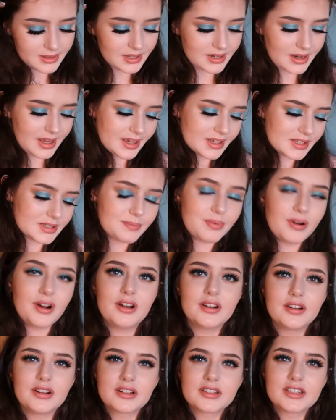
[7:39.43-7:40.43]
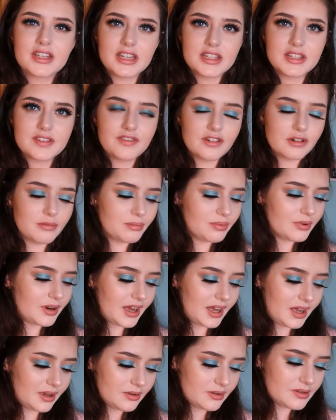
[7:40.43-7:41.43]
The next product is for
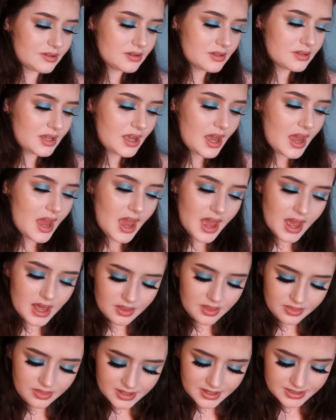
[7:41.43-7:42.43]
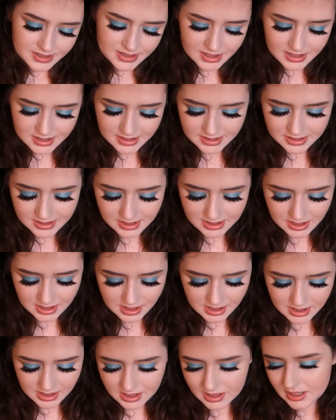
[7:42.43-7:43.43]
brows, and this is
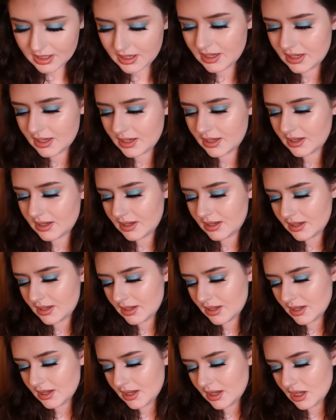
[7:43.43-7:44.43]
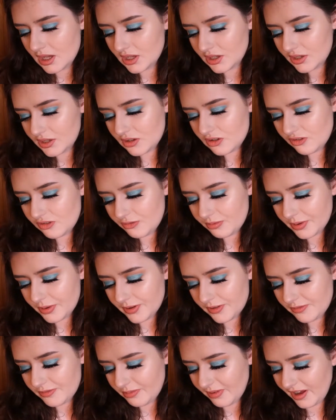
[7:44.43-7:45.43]
the Goof
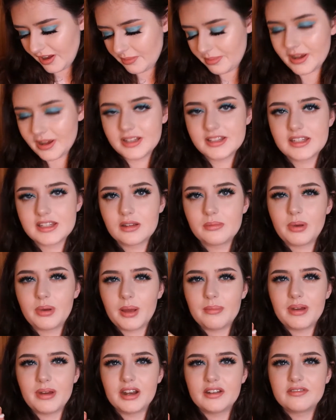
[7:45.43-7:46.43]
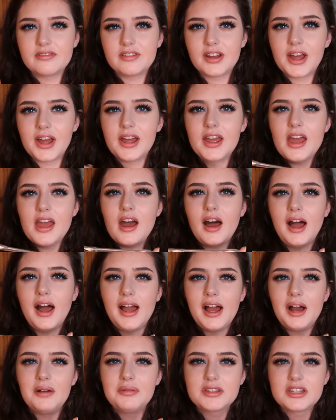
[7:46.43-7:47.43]
Proof Brow Pencil by Benefit. I
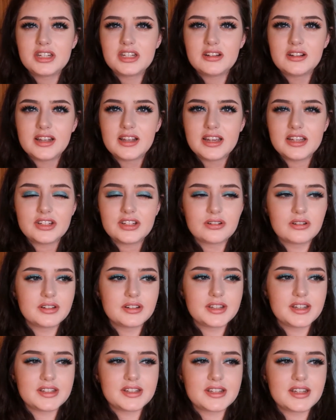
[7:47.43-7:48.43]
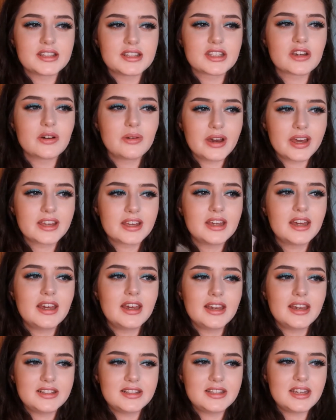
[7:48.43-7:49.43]
absolutely adore this. It's quick,
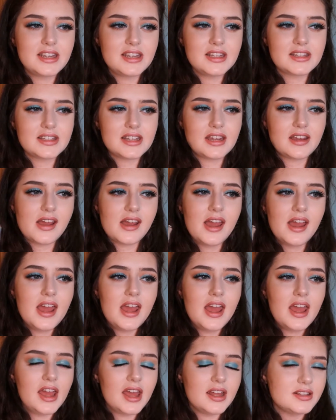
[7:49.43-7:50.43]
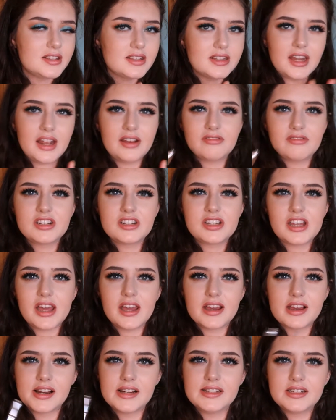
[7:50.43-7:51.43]
it's easy, it's an
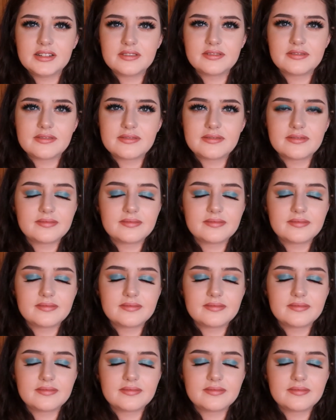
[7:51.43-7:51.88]
everyday kind of,